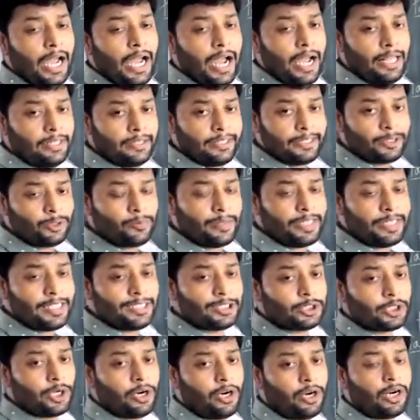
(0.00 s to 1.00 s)
and this one
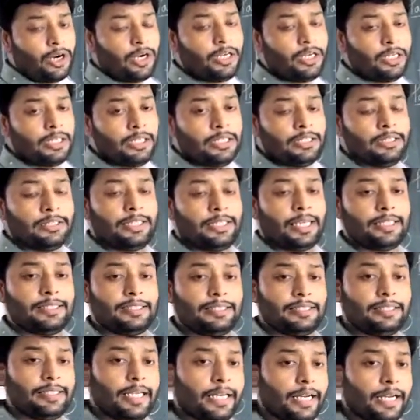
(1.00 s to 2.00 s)
is called the
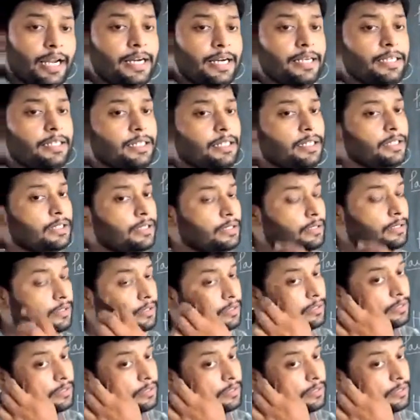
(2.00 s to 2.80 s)
second.